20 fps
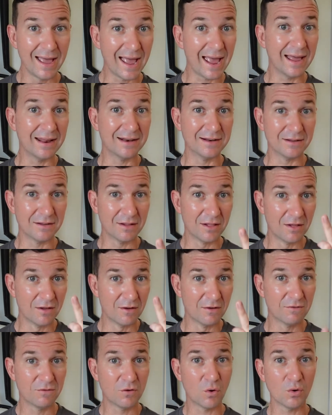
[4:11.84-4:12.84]
And
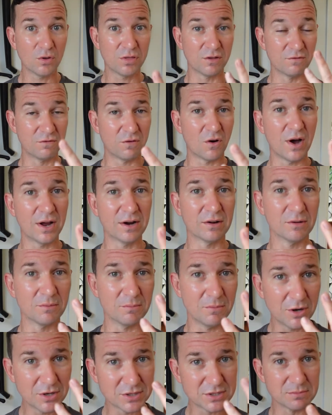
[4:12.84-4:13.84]
4th and final,
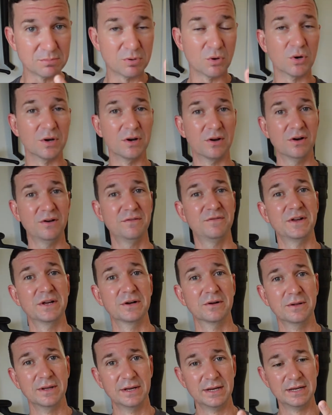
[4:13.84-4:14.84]
most important I
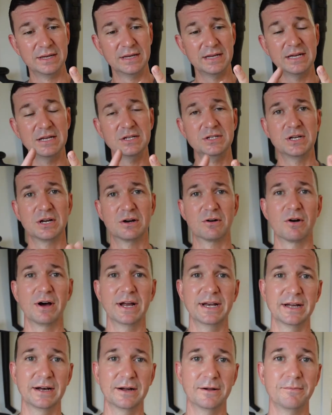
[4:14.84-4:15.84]
feel, is your
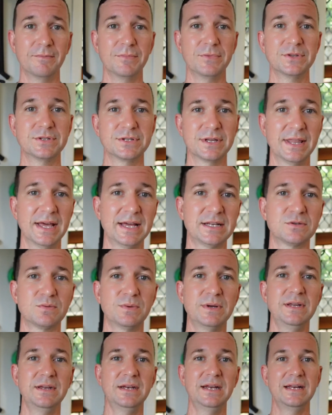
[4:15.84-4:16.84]
grinder. So that's
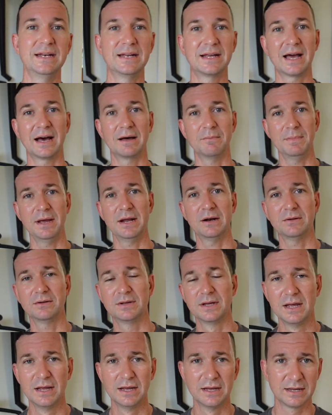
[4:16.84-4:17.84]
when you need to cut metal,
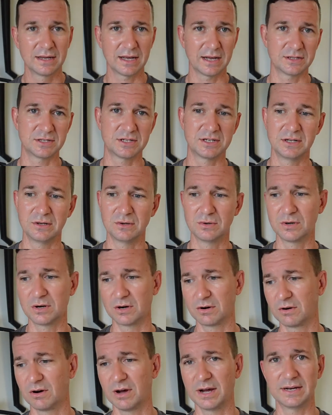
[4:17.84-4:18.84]
cut steel,
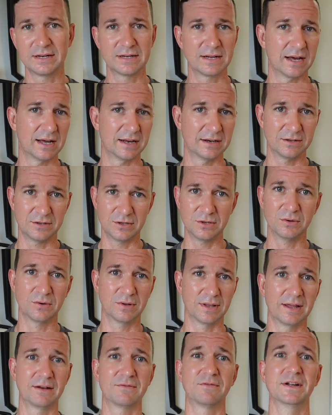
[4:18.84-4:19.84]
grind, cut, do all
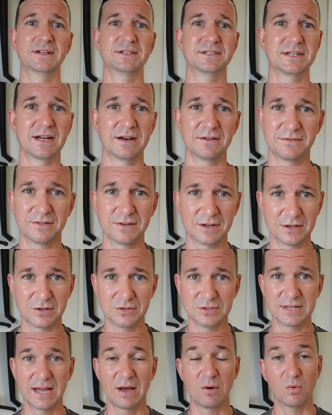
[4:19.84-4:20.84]
that fun stuff,
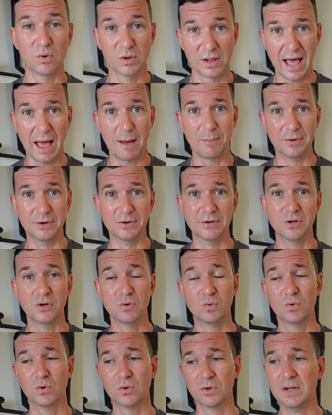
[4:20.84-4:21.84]
because that will happen.
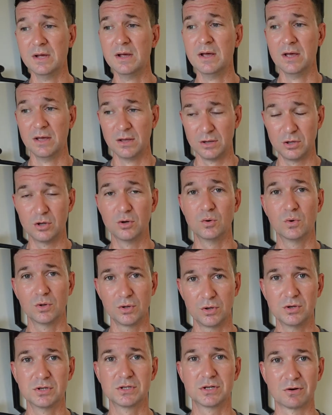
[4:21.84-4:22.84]
You will
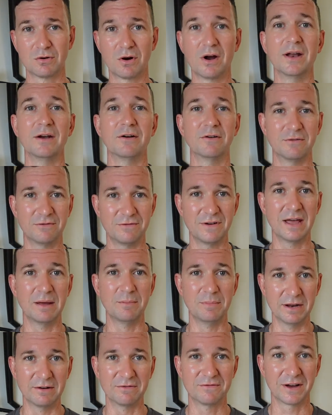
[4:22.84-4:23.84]
use a grinder a fair
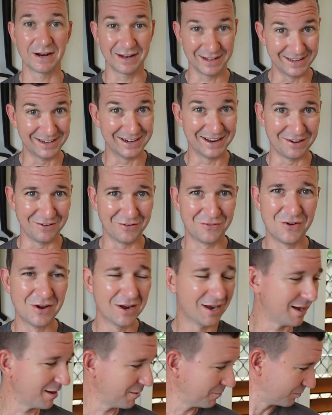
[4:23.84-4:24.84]
bit, funnily
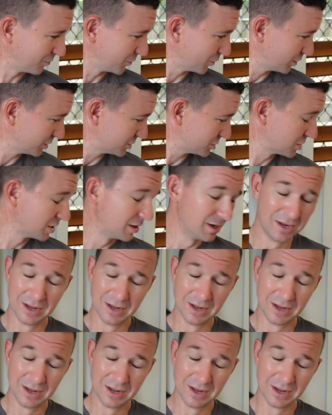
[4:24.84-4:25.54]
enough, which